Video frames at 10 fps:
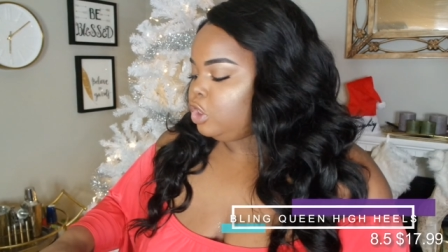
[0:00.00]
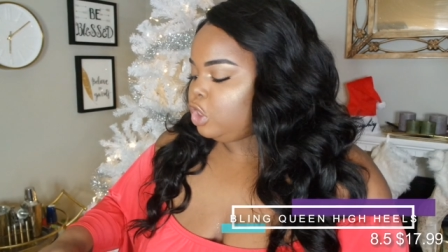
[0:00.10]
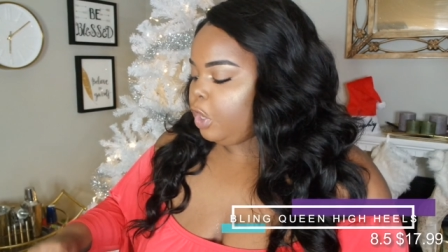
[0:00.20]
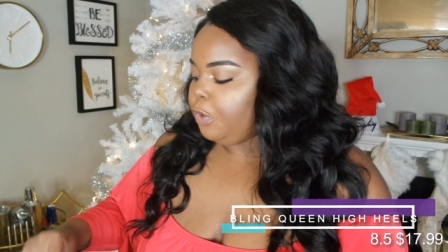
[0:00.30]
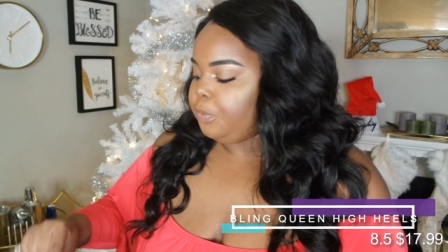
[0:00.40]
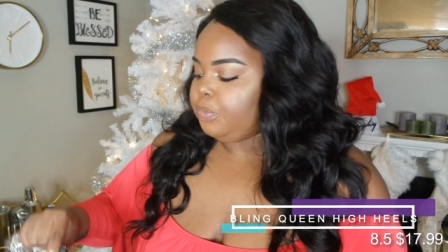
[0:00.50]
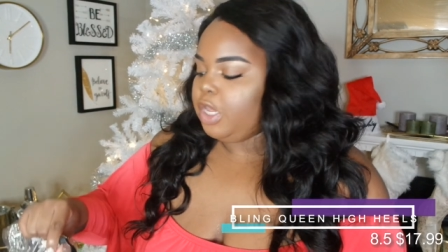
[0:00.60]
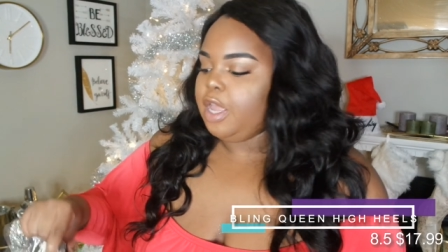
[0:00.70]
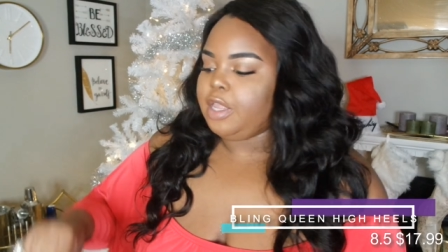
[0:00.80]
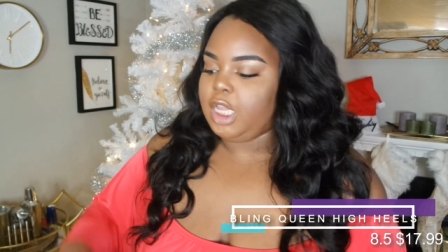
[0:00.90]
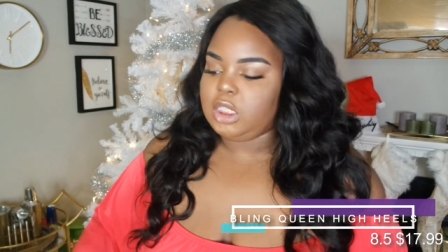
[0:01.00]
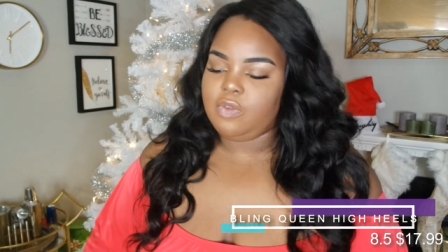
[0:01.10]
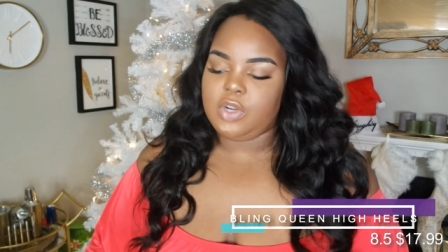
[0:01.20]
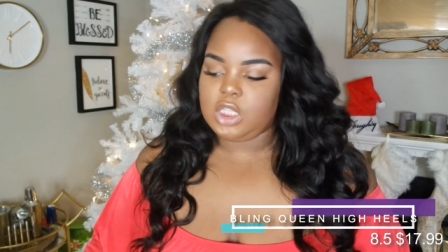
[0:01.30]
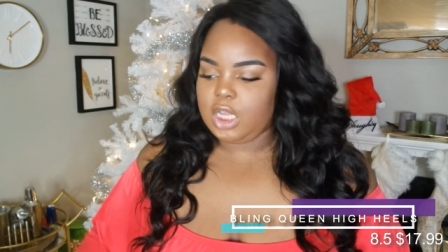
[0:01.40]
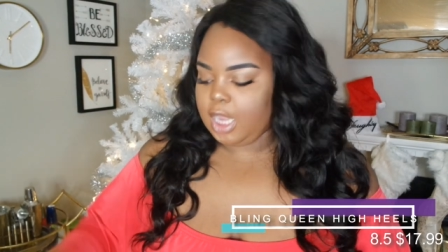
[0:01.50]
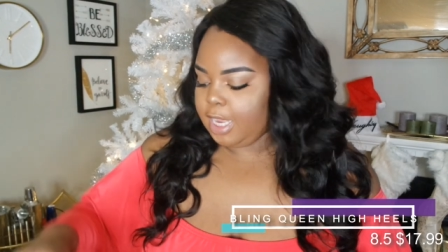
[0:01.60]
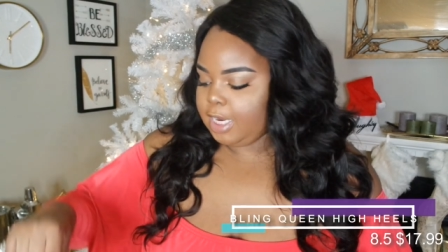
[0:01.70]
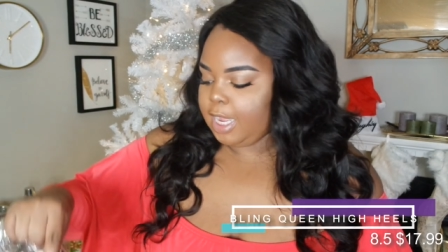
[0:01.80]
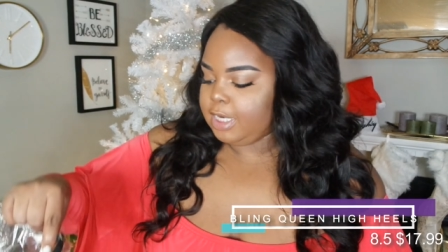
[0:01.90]
So that's the first thing I
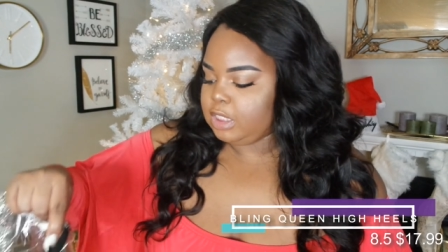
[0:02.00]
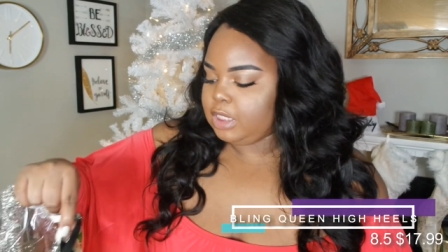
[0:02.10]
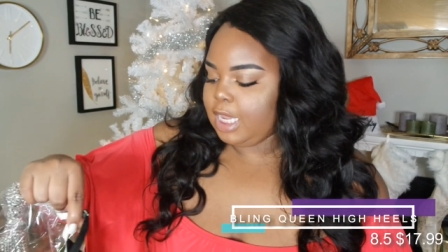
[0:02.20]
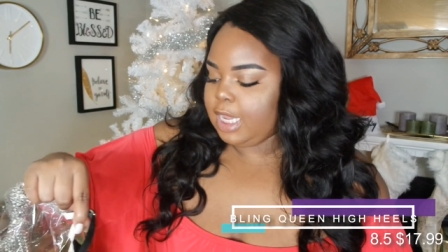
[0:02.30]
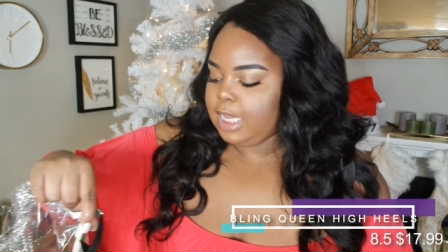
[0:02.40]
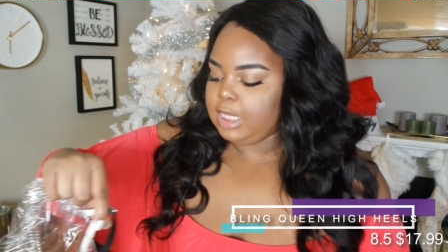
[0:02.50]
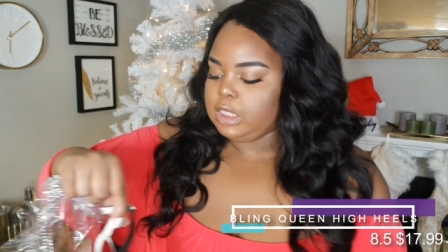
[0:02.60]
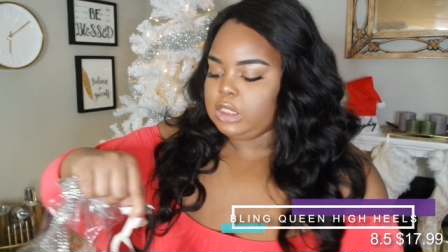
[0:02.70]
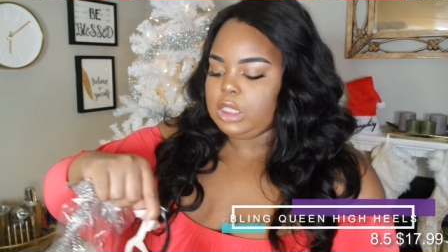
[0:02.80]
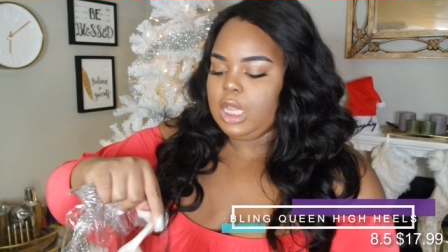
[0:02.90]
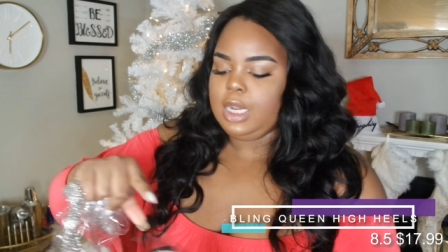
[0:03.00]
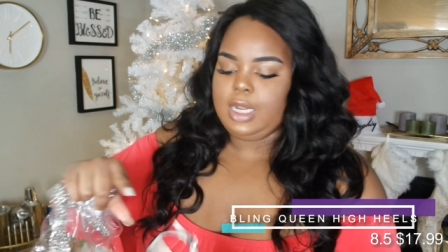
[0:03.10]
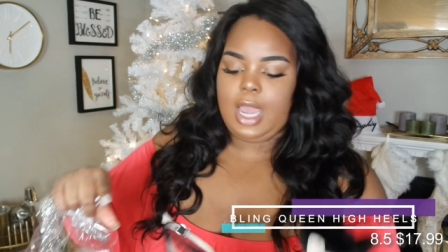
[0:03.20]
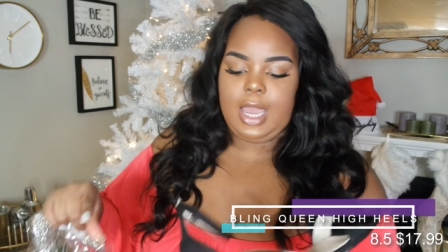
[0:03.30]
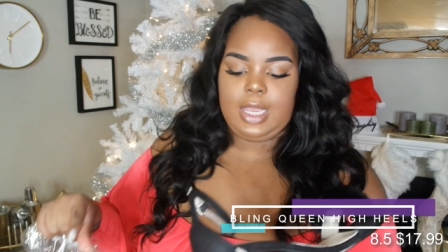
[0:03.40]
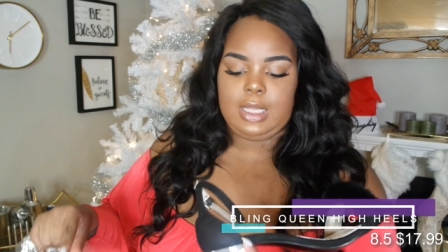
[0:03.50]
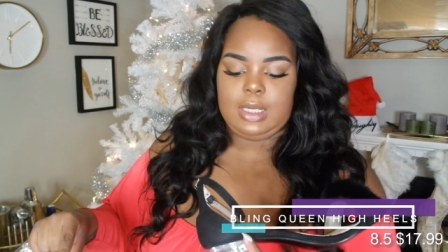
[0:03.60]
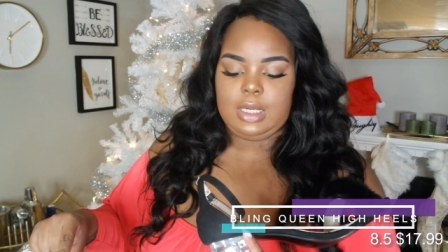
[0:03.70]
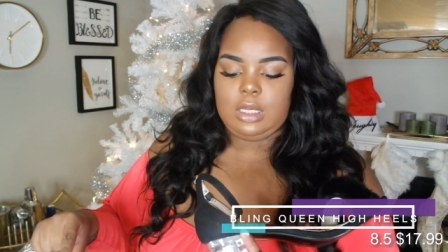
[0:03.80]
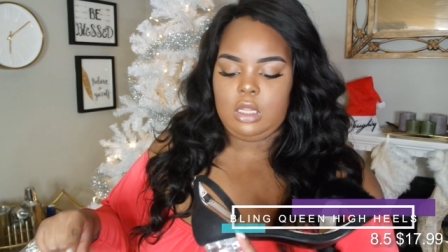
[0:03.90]
got, and I got a size 9.